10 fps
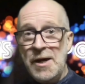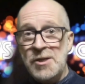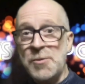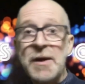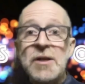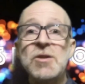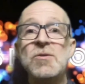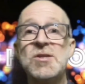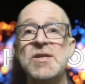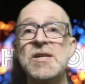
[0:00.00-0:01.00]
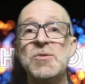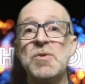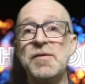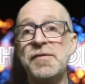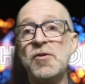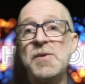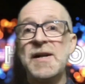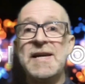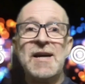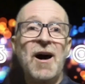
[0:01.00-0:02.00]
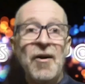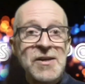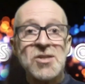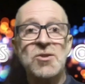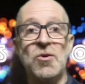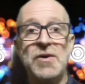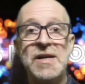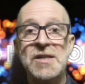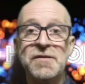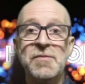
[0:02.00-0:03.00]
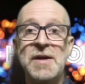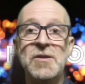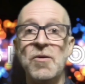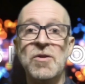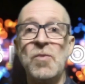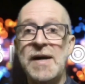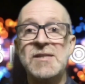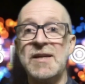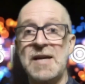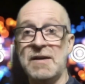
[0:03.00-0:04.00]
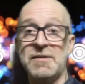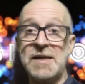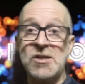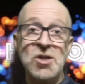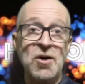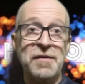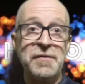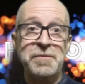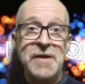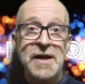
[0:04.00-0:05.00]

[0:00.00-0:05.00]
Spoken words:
To begin a new season with a formulaic heist story is for me not the way to kick things off.